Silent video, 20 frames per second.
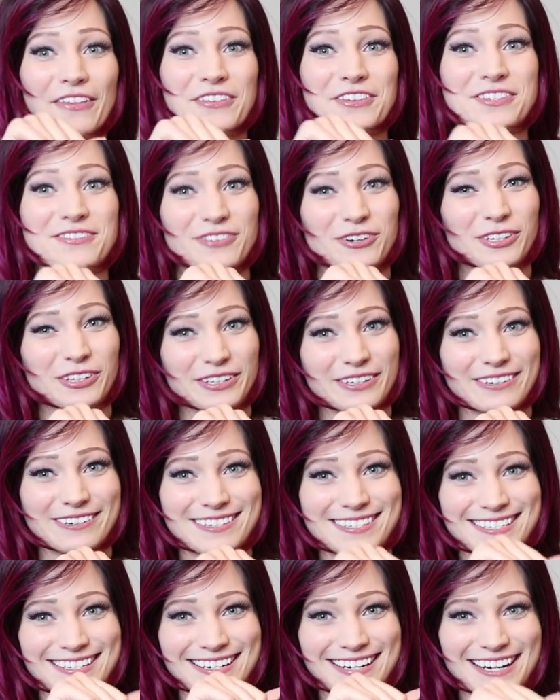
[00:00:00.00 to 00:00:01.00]
on this roller
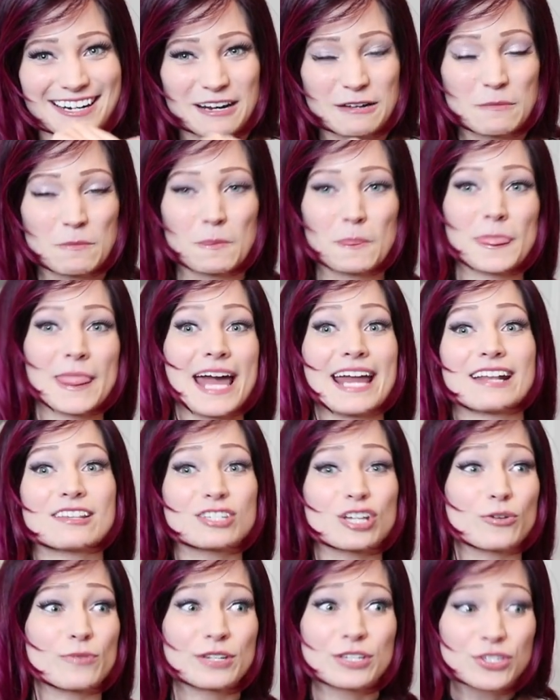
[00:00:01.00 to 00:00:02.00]
coaster. And
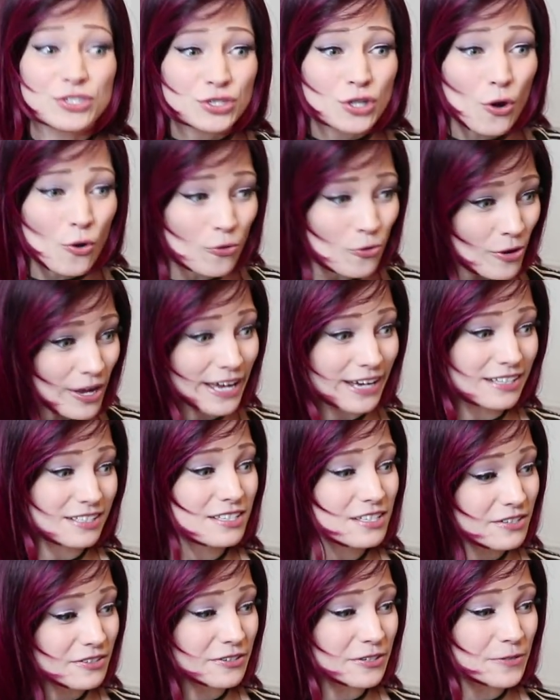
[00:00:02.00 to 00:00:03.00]
it's going so quick
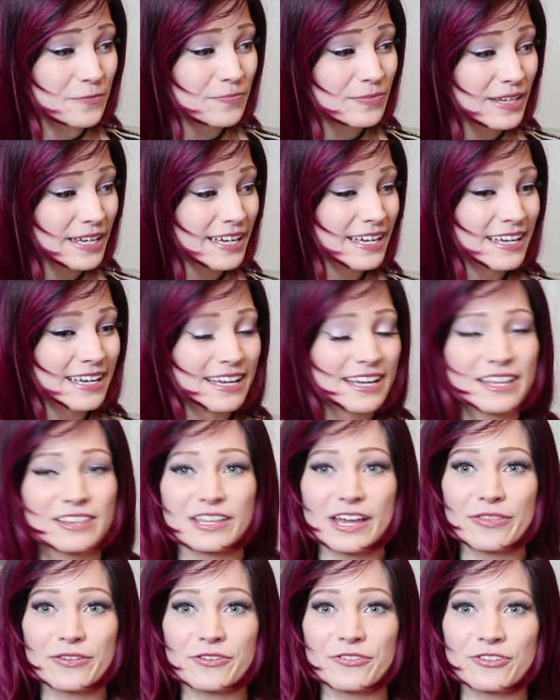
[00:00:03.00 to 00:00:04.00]
too.
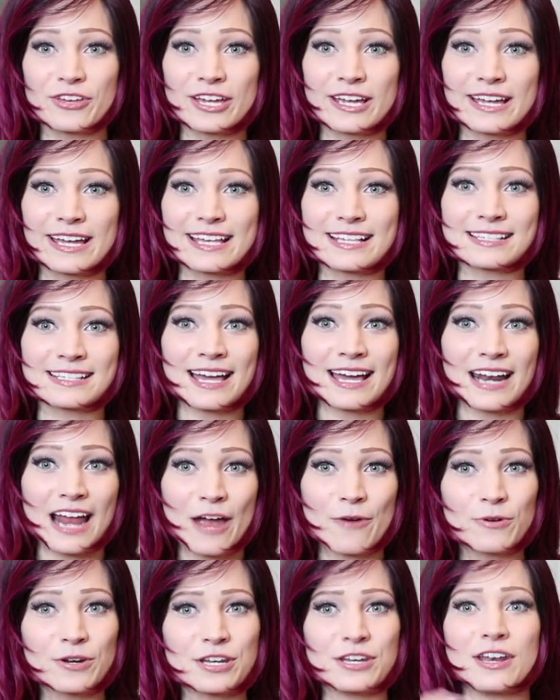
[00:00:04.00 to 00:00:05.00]
The other thing is that
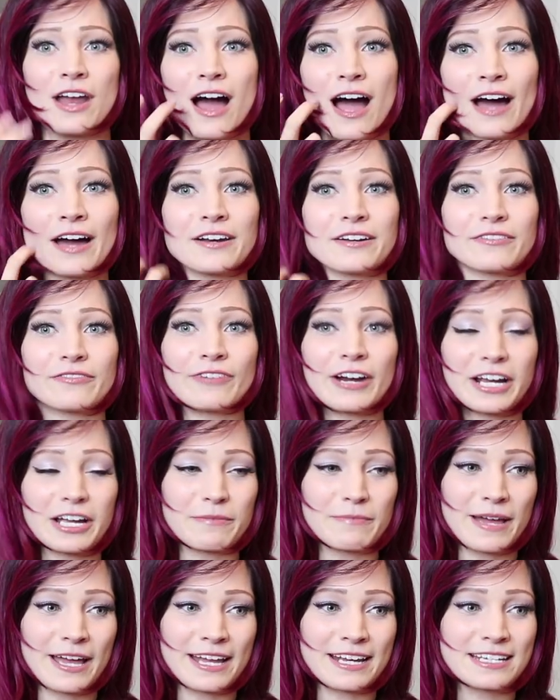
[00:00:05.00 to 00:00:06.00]
I would not
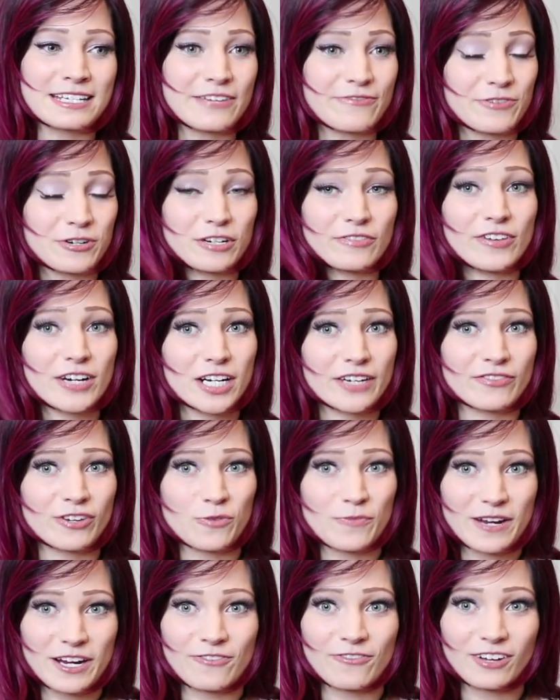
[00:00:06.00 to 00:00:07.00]
recommend, if you're afraid of
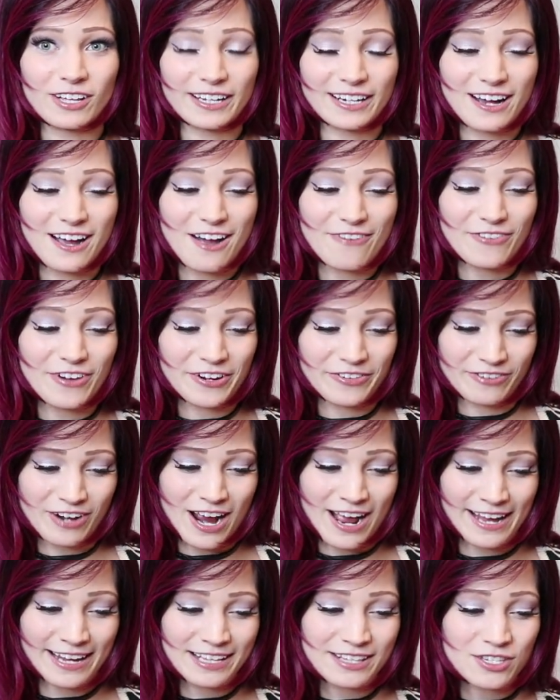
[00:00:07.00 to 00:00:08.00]
your wig falling off on
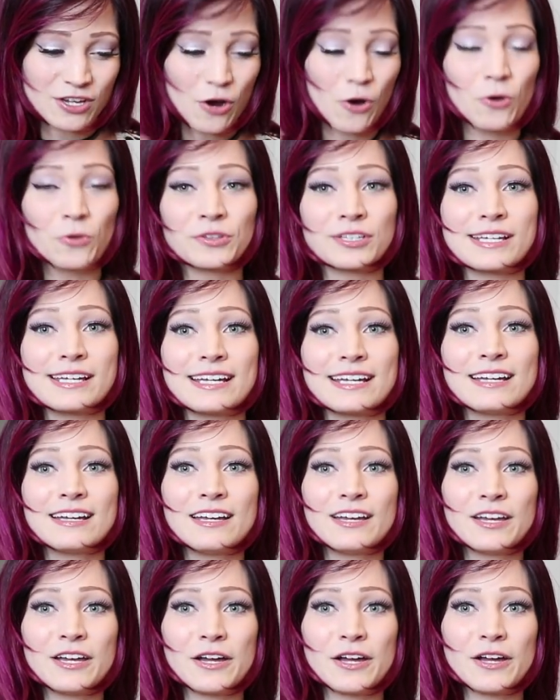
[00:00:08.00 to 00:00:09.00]
rides, only